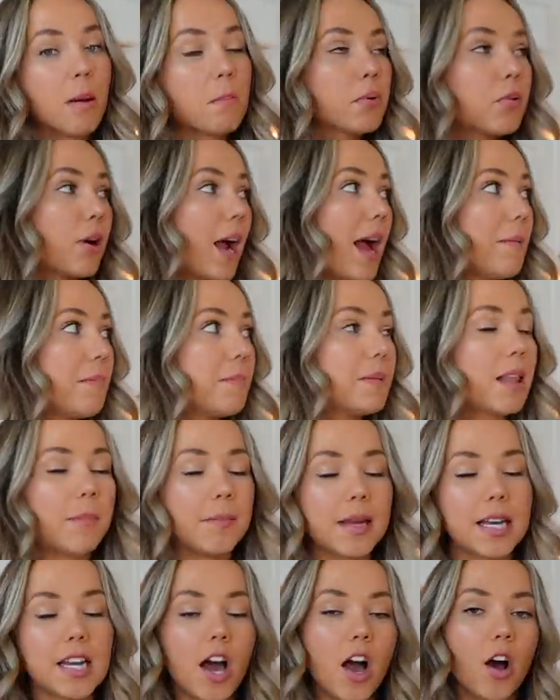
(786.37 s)
prep, let
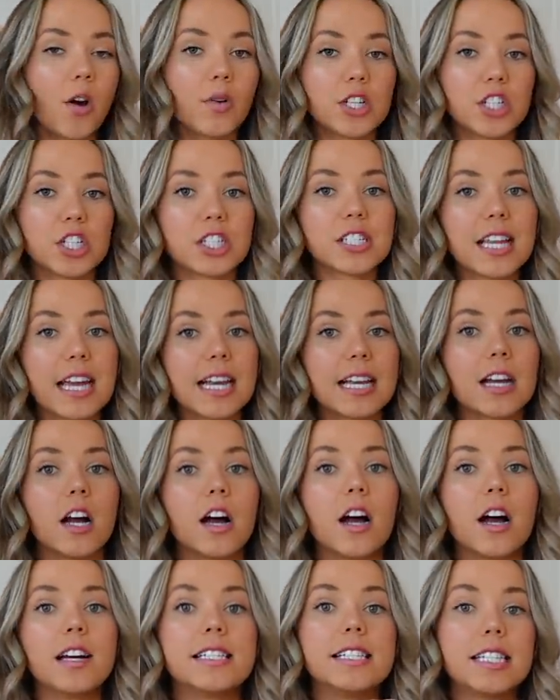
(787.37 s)
me know, or just like
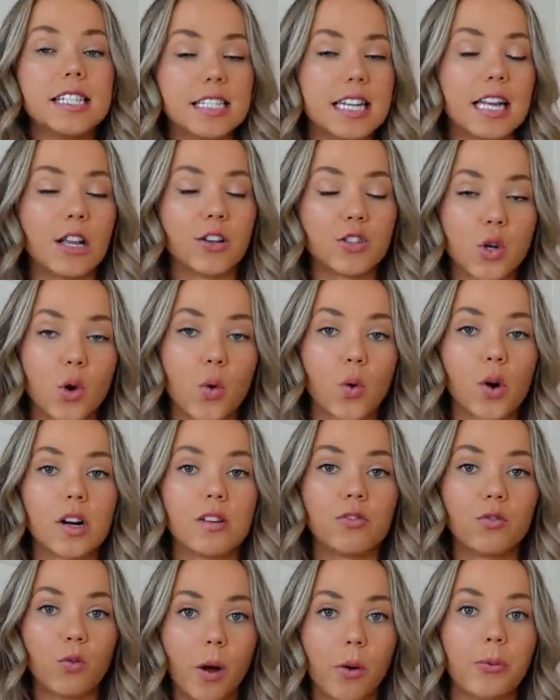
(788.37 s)
a detailed tour
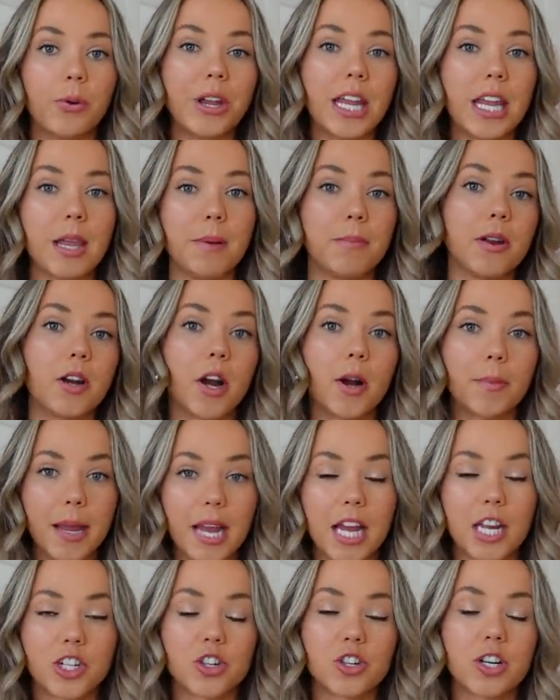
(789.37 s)
of what we keep in our
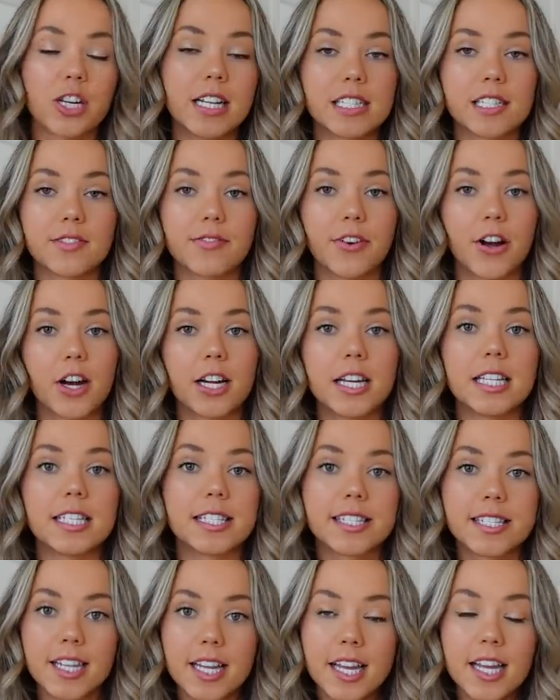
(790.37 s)
pantry as far
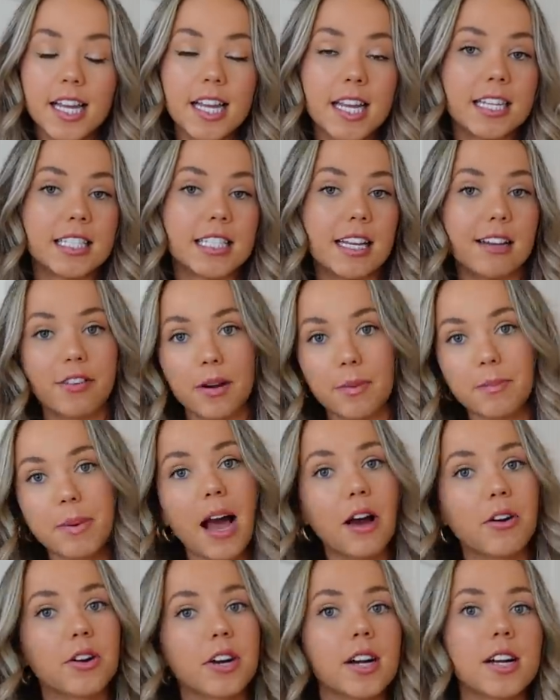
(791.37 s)
as different
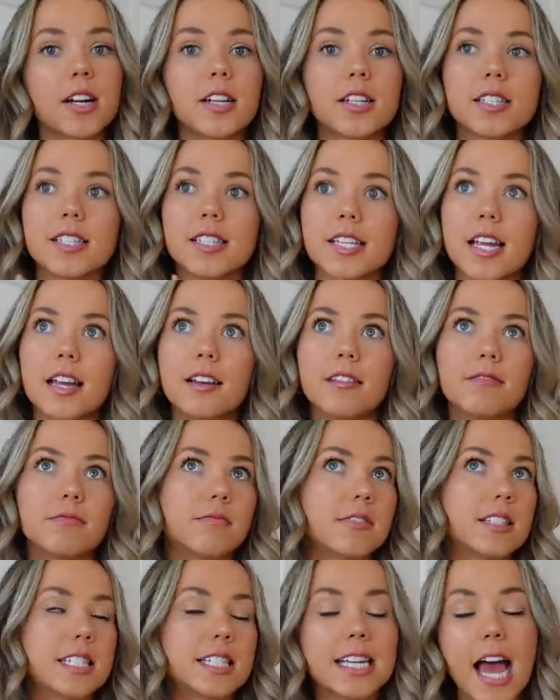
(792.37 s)
powders
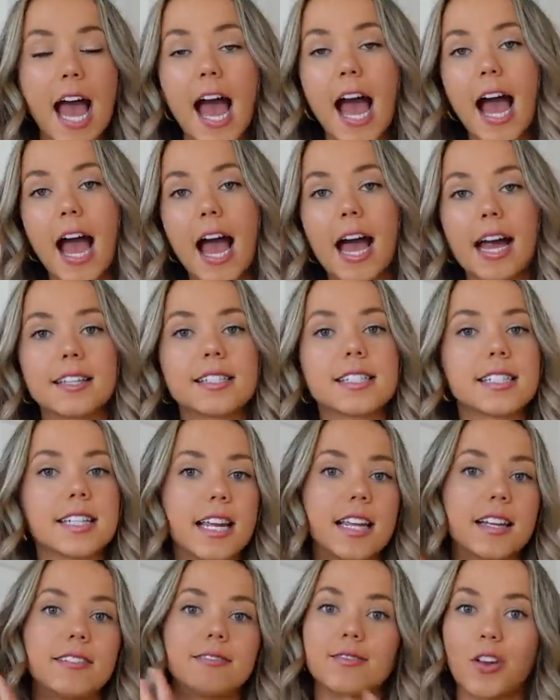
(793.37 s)
and snacks
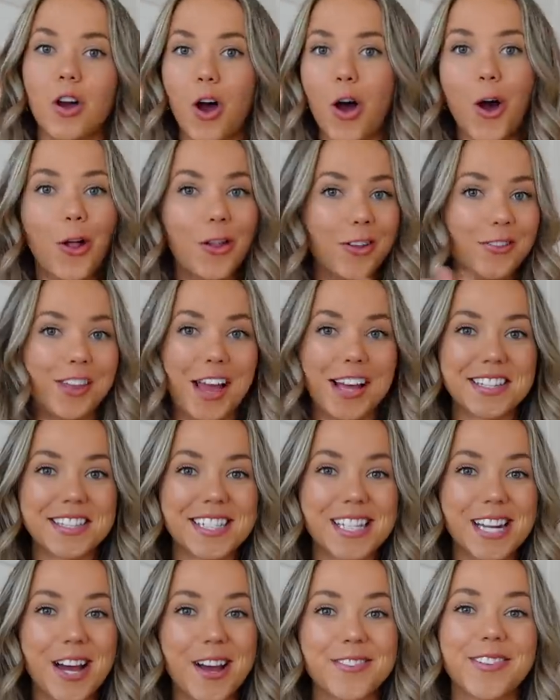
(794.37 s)
and all of that
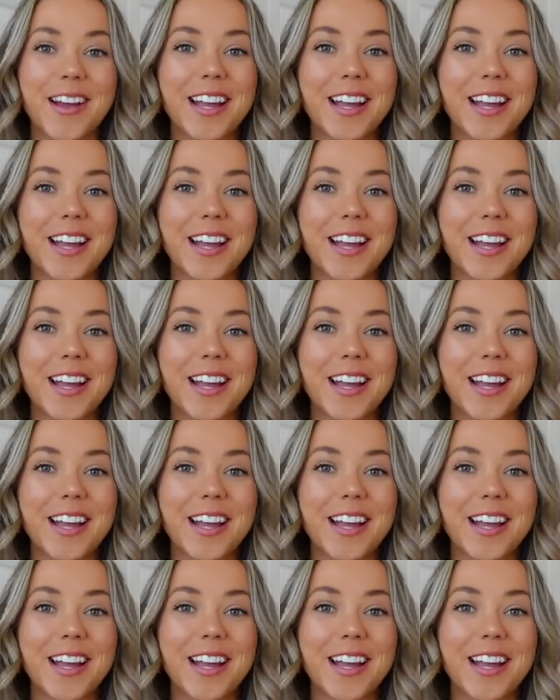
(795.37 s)
stuff.